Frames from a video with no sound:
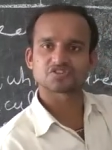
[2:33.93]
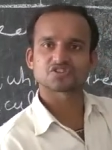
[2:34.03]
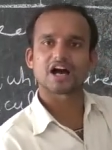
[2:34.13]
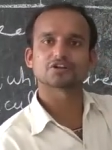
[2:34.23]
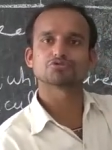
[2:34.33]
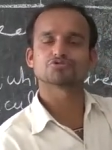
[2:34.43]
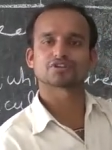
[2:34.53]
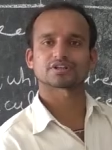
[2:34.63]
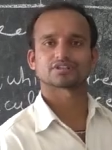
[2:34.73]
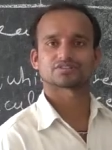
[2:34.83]
start to
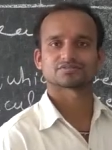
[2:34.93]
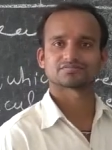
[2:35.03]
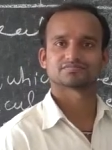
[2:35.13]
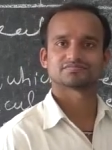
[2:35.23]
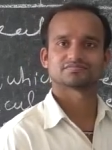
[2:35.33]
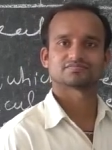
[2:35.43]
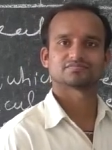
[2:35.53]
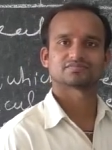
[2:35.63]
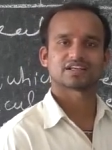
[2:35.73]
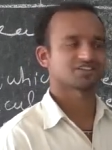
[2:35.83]
generate,
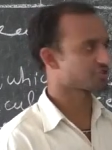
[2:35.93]
and